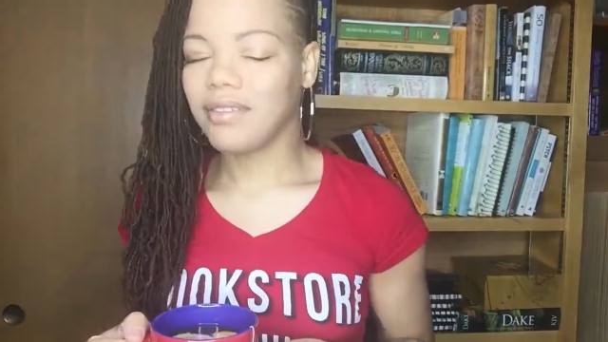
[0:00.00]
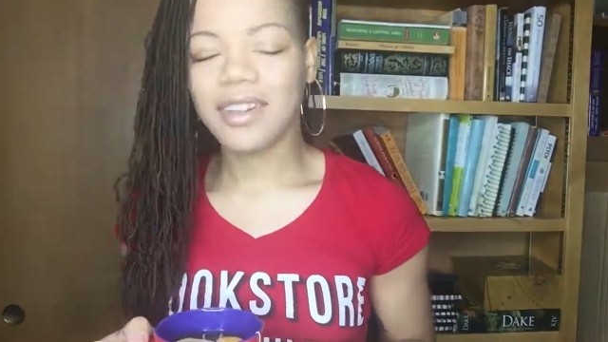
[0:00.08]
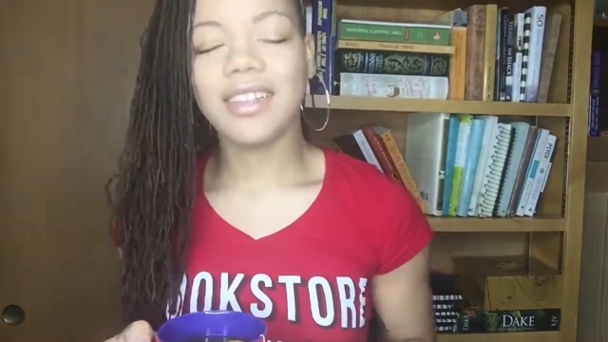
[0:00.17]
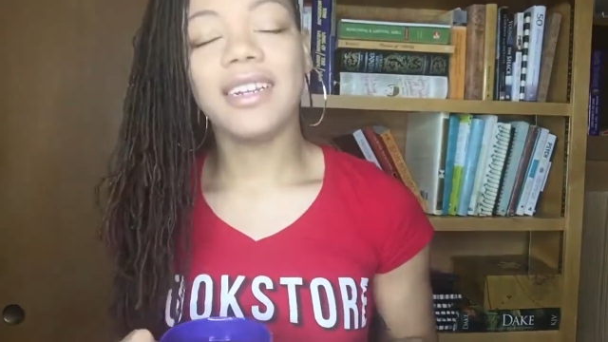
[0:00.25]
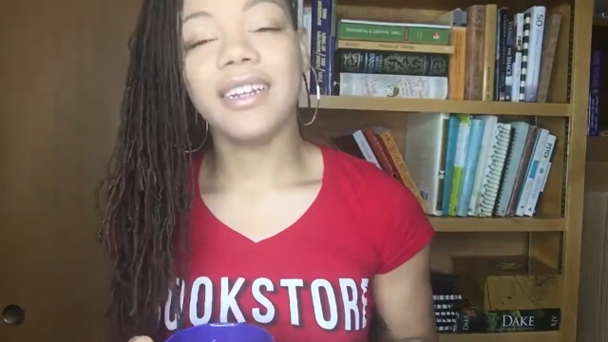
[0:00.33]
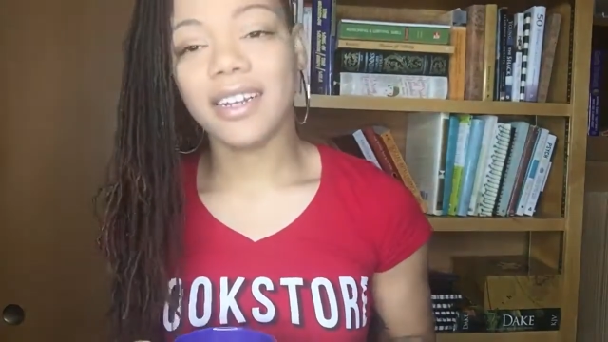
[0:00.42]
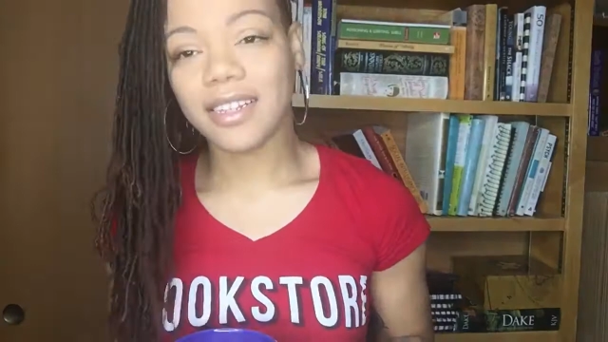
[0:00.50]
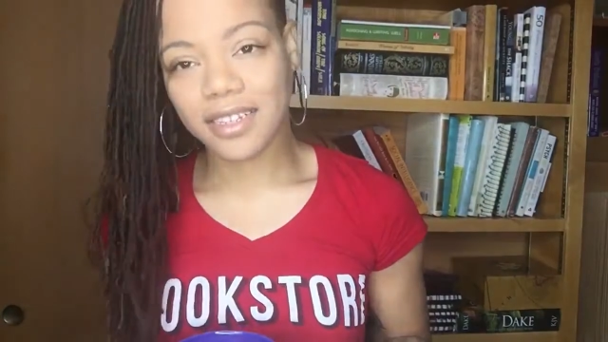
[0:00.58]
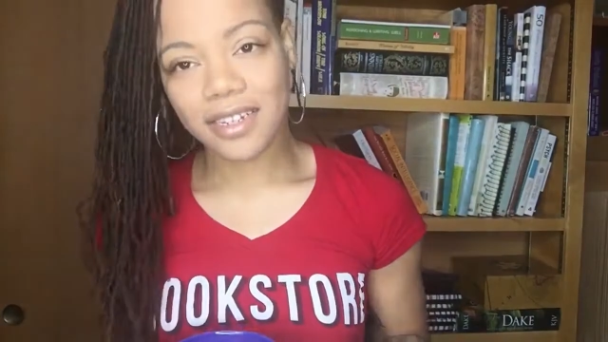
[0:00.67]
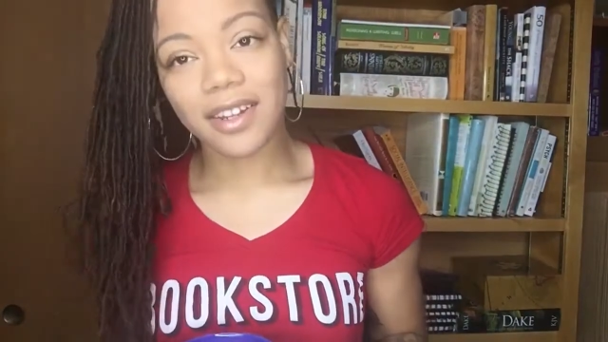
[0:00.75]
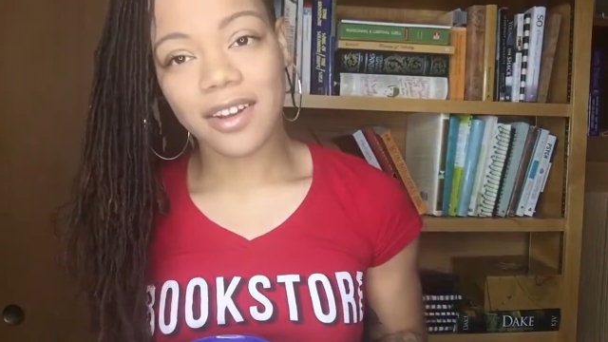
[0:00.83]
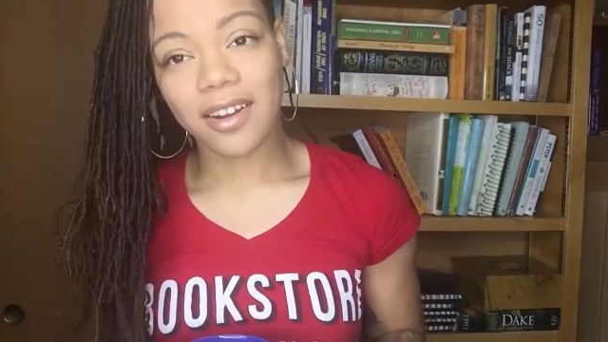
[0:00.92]
really
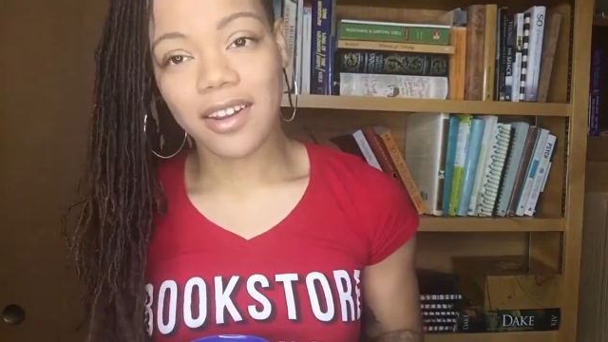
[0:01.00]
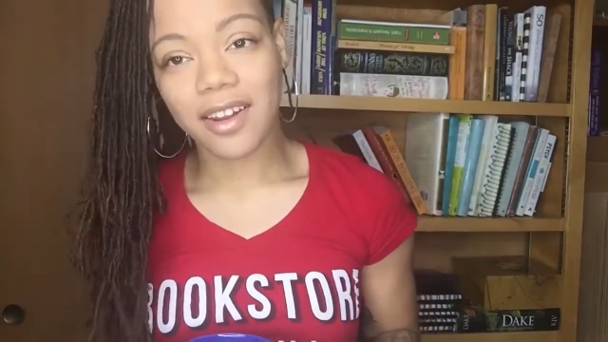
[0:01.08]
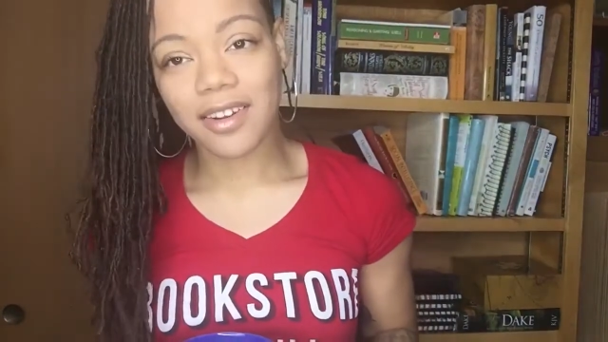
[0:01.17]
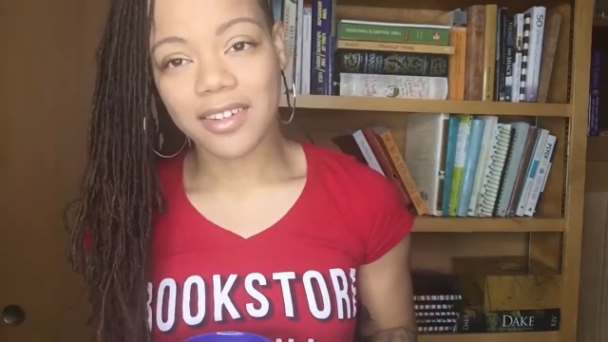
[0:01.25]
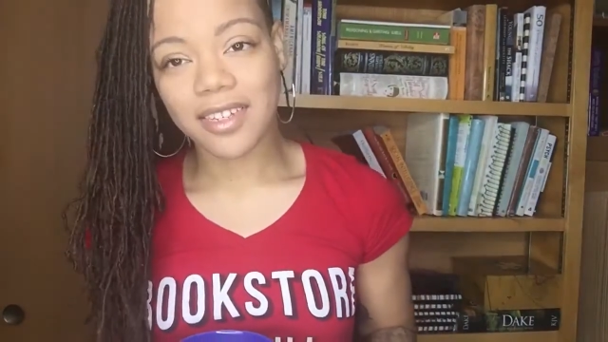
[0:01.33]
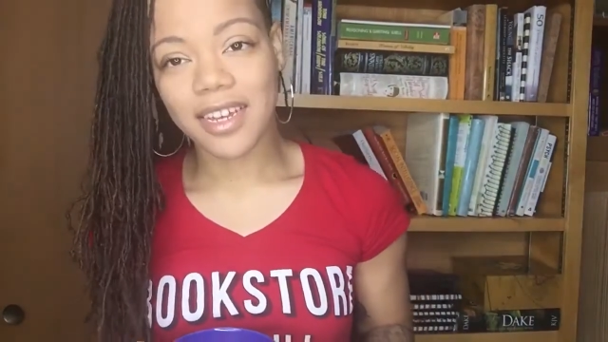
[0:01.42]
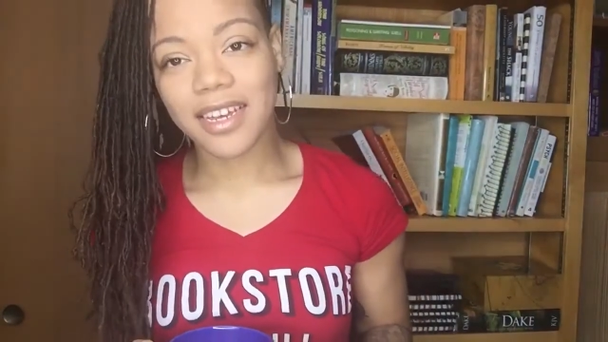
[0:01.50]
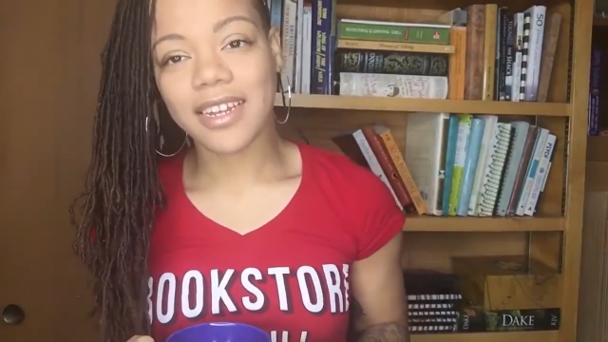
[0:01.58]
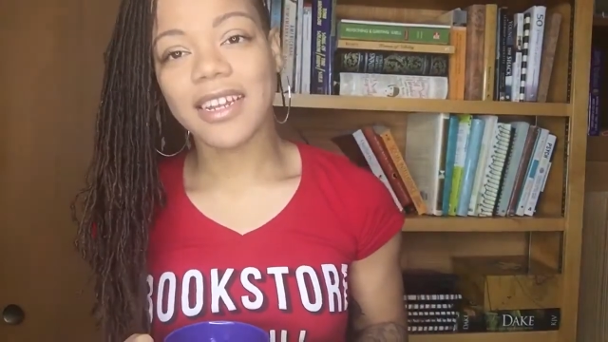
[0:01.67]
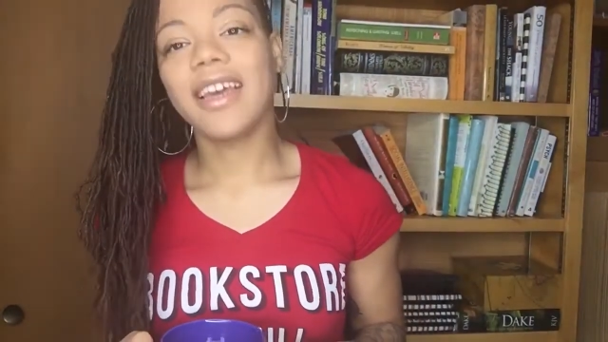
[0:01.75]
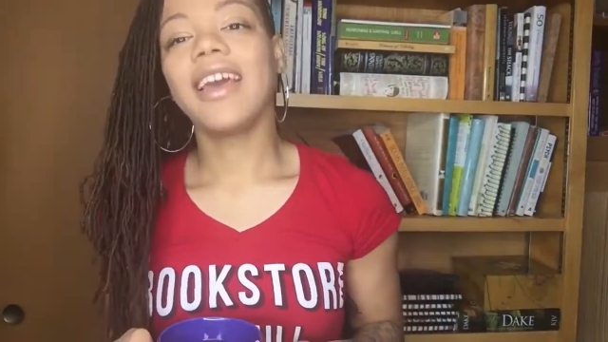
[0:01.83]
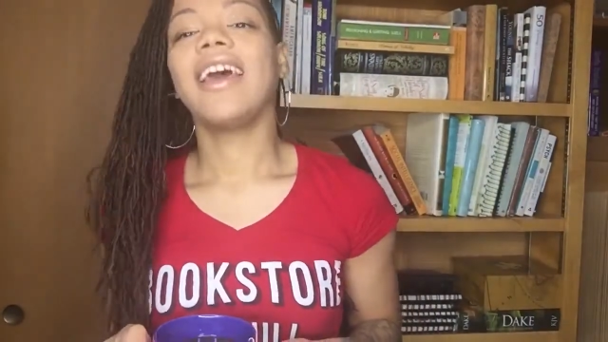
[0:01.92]
needed to learn and
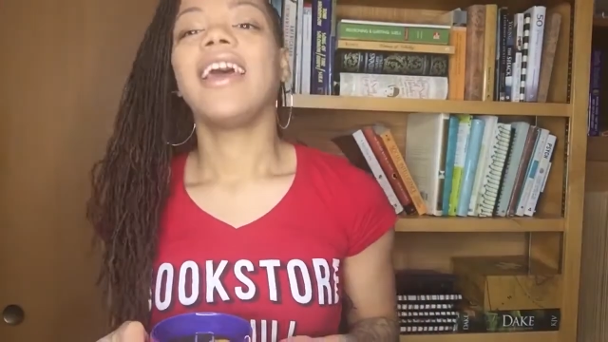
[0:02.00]
understand.